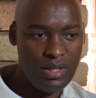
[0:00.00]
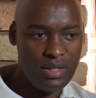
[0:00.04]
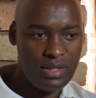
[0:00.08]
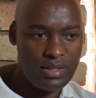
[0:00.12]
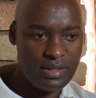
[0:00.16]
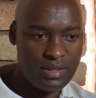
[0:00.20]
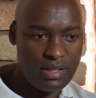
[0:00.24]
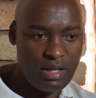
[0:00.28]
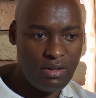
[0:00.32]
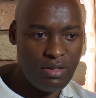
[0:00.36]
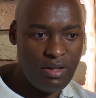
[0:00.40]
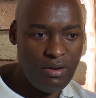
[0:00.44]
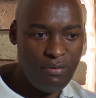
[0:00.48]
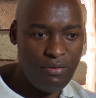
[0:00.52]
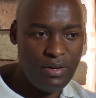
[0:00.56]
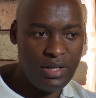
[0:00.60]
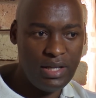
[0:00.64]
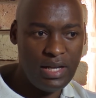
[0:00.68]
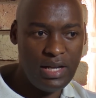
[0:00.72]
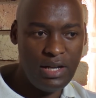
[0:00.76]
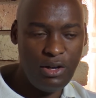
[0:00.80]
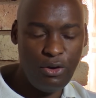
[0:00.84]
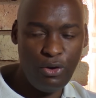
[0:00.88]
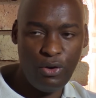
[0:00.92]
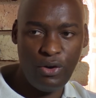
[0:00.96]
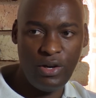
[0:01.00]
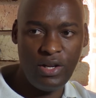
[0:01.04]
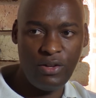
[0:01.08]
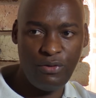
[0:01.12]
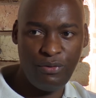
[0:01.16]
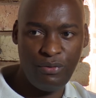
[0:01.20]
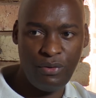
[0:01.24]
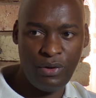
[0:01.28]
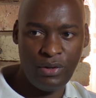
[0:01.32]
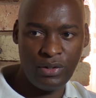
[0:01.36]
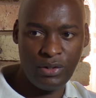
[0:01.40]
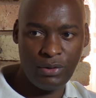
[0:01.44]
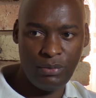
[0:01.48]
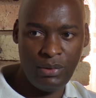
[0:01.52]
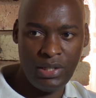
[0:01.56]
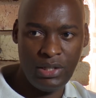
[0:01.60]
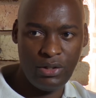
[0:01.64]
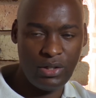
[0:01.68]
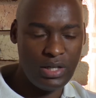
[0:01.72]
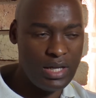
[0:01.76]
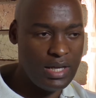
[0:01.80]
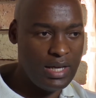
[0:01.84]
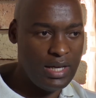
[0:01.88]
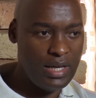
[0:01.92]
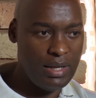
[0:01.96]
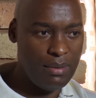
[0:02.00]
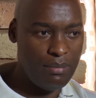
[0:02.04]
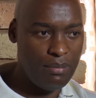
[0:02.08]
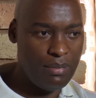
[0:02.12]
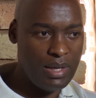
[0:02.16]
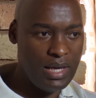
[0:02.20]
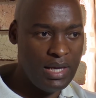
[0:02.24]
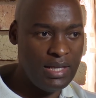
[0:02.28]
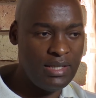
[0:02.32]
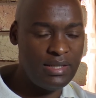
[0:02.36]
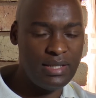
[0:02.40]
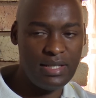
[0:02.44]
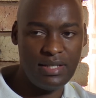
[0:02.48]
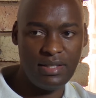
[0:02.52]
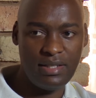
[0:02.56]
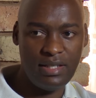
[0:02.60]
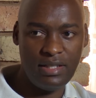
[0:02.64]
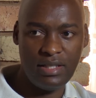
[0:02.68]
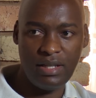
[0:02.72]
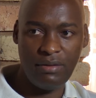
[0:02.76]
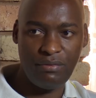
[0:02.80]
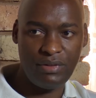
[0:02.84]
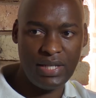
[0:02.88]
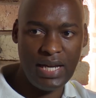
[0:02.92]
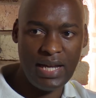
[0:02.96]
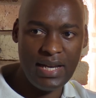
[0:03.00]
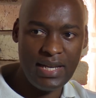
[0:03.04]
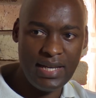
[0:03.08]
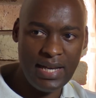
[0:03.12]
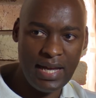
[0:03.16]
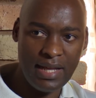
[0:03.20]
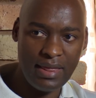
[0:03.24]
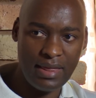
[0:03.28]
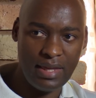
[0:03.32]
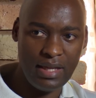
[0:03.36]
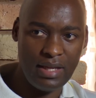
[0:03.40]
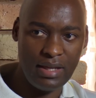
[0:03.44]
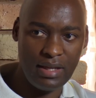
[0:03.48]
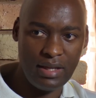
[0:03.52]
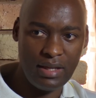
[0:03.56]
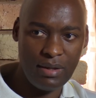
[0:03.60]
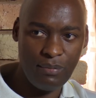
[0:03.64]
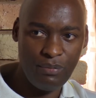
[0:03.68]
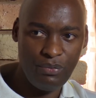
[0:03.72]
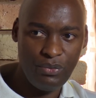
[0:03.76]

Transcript: South African law enforcement agencies have done nothing